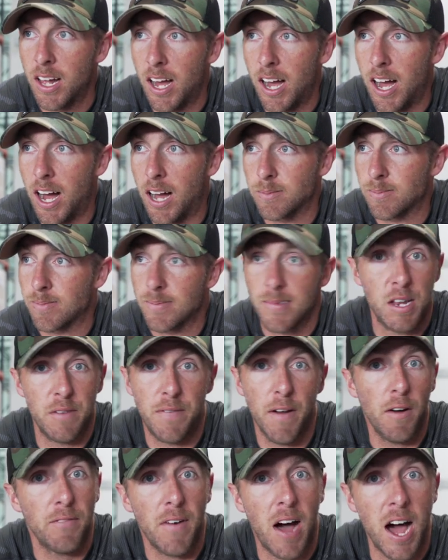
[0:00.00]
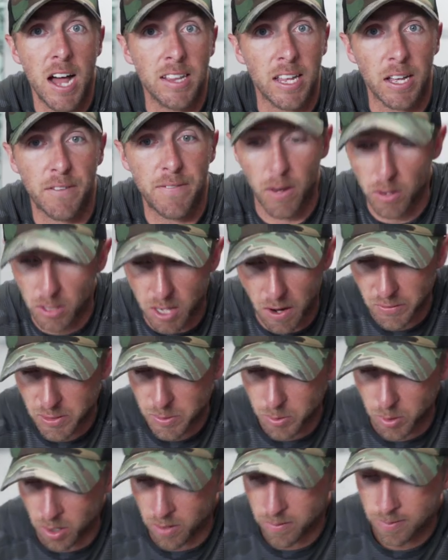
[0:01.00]
And it felt fine, like felt
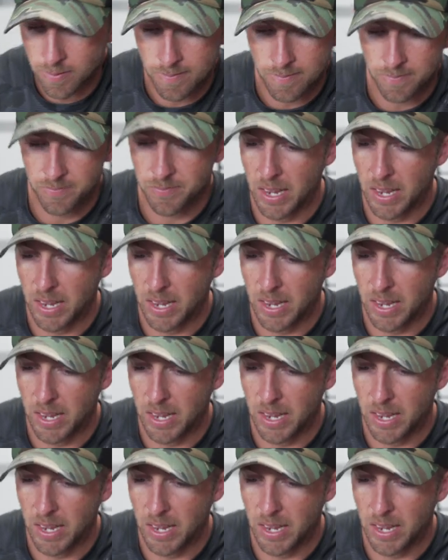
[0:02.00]
comfortable.